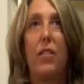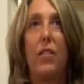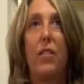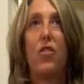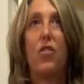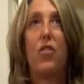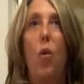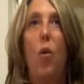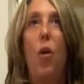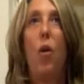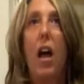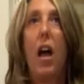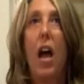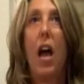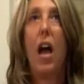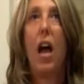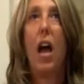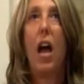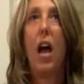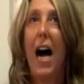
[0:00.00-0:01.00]
So
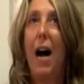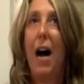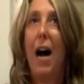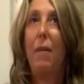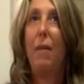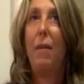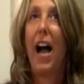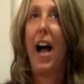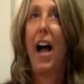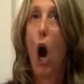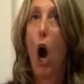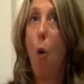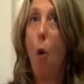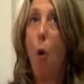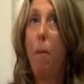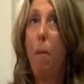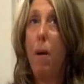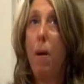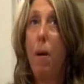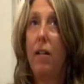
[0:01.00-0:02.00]
I
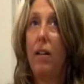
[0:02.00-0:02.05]
hope